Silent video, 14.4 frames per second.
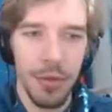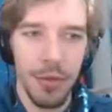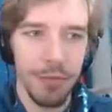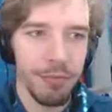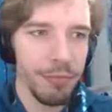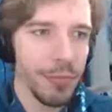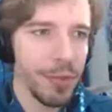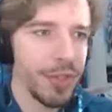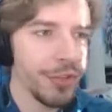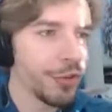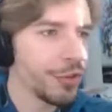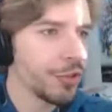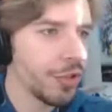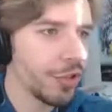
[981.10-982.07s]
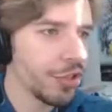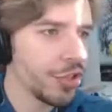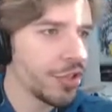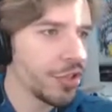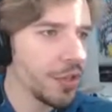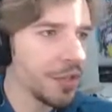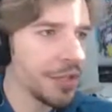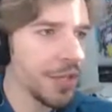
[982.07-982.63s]
Because seriously, she's
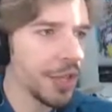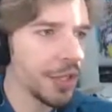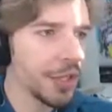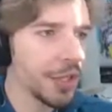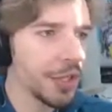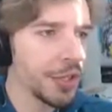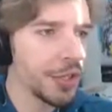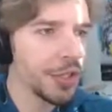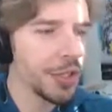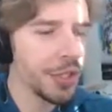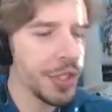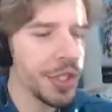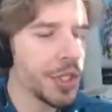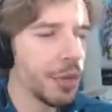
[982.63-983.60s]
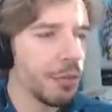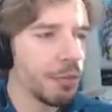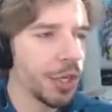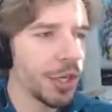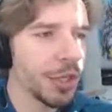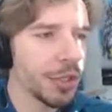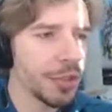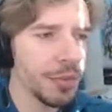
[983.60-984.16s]
still standing there. She, she's not
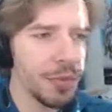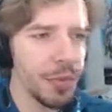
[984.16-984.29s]
bringing them to me.